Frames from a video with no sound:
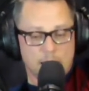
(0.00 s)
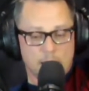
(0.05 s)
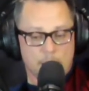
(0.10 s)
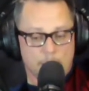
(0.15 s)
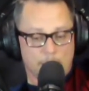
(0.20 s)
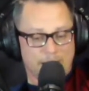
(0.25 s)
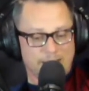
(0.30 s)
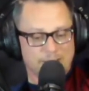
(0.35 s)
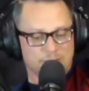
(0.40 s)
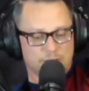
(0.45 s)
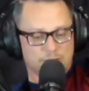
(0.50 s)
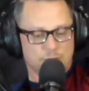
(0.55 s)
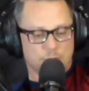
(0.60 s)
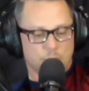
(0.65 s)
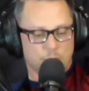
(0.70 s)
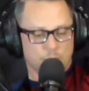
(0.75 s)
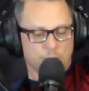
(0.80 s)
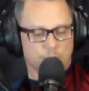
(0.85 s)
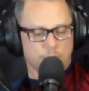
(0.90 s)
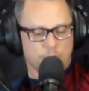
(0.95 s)
My
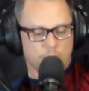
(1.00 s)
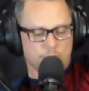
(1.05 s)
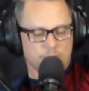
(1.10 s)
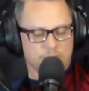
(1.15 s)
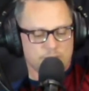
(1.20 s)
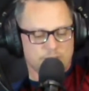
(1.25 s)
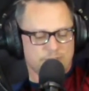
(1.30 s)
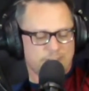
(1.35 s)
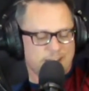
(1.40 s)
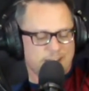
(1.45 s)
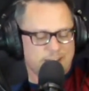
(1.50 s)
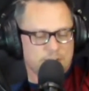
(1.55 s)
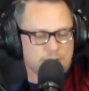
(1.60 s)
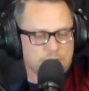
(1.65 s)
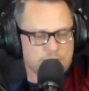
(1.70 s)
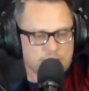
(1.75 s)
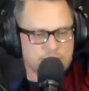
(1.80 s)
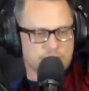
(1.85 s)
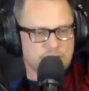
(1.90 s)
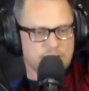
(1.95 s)
shoulder hurts if I
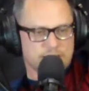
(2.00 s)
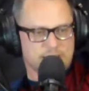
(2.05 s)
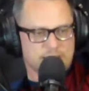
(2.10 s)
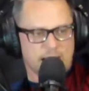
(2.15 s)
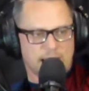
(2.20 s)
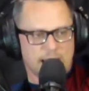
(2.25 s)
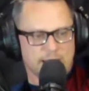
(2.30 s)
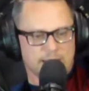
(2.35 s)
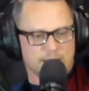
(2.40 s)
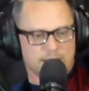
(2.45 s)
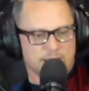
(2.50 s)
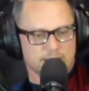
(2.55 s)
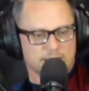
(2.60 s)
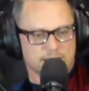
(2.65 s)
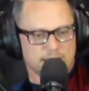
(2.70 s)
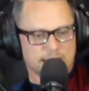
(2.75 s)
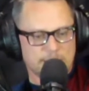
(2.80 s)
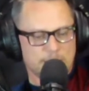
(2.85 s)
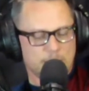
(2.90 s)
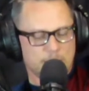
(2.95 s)
just decide to
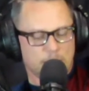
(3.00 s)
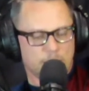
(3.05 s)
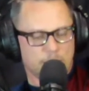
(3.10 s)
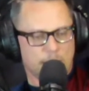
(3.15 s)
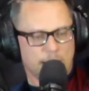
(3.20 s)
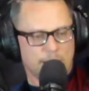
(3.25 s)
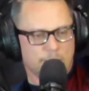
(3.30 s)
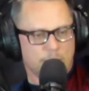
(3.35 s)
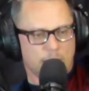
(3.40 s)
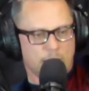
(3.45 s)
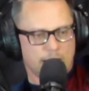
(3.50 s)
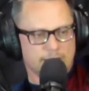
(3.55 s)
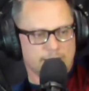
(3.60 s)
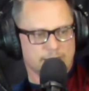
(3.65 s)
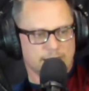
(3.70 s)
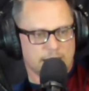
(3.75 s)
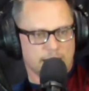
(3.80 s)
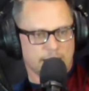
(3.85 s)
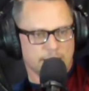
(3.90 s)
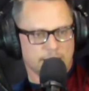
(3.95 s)
sleep on my right
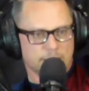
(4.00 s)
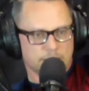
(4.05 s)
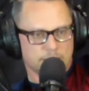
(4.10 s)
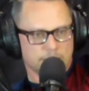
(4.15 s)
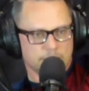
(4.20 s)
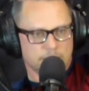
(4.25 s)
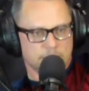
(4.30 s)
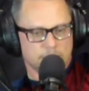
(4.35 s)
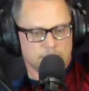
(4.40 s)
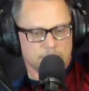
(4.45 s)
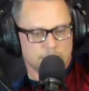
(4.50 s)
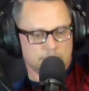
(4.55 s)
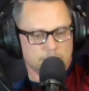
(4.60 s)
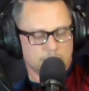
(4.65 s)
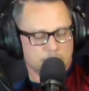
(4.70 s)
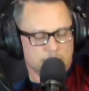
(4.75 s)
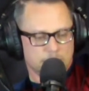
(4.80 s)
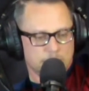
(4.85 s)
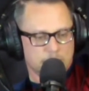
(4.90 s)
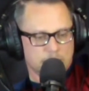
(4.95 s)
side.
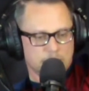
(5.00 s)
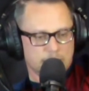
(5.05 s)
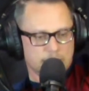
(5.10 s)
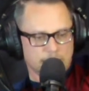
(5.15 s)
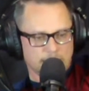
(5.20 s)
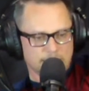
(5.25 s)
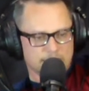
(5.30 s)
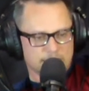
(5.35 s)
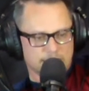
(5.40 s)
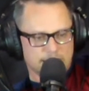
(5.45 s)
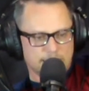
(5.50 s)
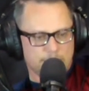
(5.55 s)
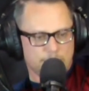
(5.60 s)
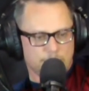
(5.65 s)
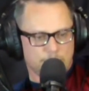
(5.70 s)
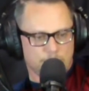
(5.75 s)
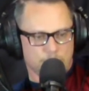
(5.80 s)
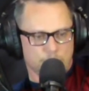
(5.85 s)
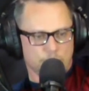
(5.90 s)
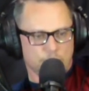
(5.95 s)
But not sleep
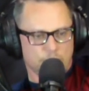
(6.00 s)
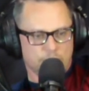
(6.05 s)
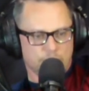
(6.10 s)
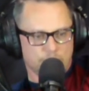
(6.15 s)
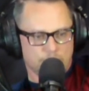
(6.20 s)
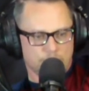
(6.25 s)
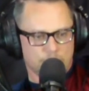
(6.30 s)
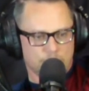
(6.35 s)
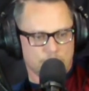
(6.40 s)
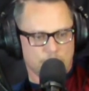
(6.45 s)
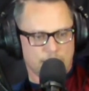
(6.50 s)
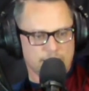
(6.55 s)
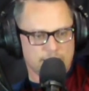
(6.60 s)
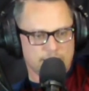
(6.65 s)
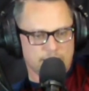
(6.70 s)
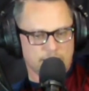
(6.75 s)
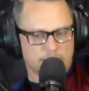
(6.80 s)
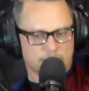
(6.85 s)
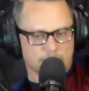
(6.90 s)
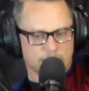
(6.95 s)
crooked or
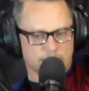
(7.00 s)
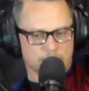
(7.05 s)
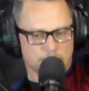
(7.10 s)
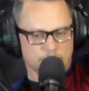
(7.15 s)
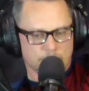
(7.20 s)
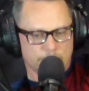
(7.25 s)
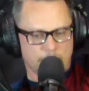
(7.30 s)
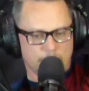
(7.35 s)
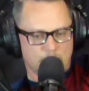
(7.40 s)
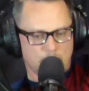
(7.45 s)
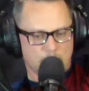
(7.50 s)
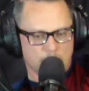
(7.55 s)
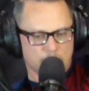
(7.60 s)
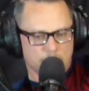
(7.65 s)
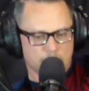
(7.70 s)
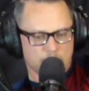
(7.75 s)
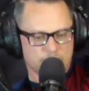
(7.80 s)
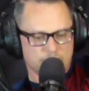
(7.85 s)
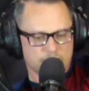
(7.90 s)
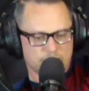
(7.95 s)
crazy or with my arm
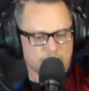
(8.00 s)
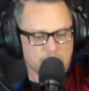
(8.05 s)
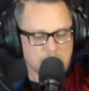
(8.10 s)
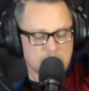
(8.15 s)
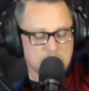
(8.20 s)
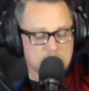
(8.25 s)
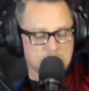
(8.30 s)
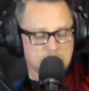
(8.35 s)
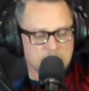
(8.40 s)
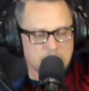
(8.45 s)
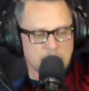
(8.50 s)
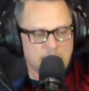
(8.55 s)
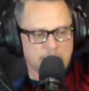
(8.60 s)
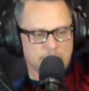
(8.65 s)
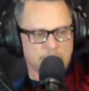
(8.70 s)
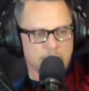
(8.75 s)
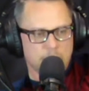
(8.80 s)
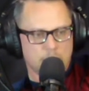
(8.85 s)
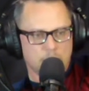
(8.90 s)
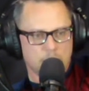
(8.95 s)
twisted.
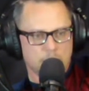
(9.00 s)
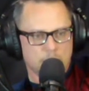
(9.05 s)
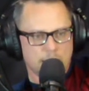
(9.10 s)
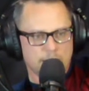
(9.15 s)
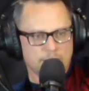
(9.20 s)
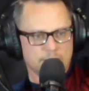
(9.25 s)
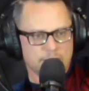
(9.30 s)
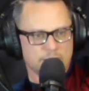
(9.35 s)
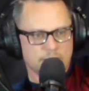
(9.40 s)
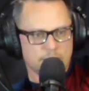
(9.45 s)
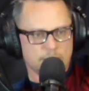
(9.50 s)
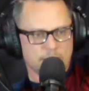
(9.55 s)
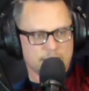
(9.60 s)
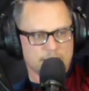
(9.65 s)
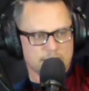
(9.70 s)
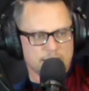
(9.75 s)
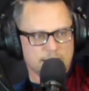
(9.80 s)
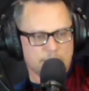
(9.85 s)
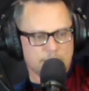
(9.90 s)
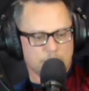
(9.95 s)
No, I just in my
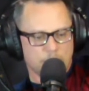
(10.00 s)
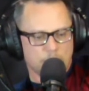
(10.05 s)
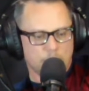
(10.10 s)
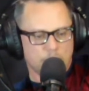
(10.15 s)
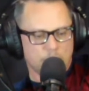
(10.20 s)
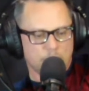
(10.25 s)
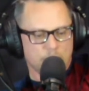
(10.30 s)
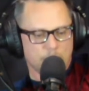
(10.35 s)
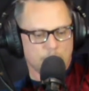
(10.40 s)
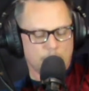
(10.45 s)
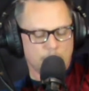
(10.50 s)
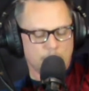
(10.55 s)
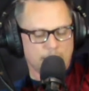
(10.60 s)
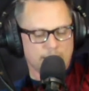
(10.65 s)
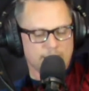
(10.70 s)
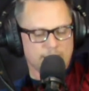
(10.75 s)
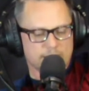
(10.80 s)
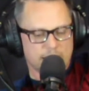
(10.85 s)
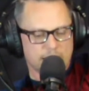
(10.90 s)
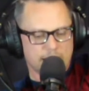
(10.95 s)
sleep roll over my
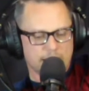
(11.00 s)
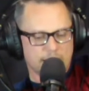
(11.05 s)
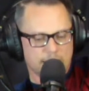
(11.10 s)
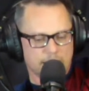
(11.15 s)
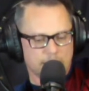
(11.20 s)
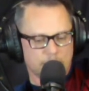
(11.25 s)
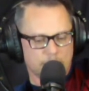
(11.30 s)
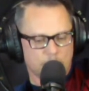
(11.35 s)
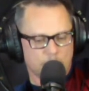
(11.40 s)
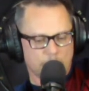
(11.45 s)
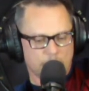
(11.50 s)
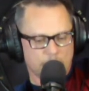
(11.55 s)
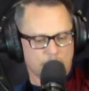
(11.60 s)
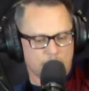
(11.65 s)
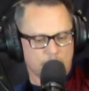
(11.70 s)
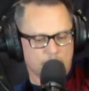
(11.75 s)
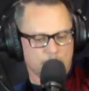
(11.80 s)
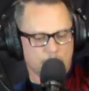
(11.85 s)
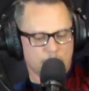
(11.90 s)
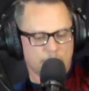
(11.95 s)
right side and wake
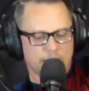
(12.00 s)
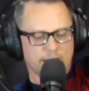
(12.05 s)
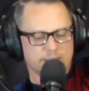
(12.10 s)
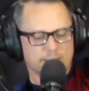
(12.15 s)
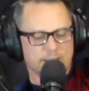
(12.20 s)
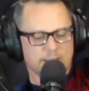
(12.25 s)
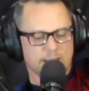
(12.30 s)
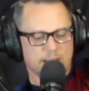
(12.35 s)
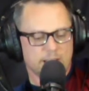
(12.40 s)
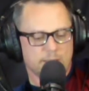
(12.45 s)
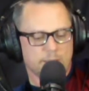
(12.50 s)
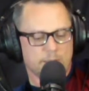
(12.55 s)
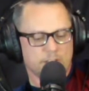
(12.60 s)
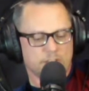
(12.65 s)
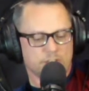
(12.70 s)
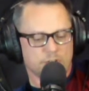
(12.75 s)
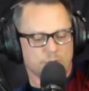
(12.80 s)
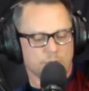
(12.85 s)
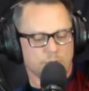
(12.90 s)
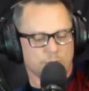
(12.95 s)
up on my right side, and my
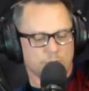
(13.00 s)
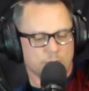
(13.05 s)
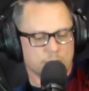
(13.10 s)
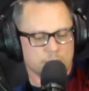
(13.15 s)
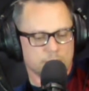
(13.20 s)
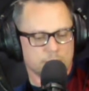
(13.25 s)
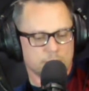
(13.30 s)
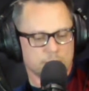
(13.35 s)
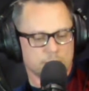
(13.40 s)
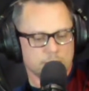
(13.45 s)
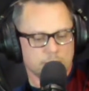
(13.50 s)
shoulder hurts.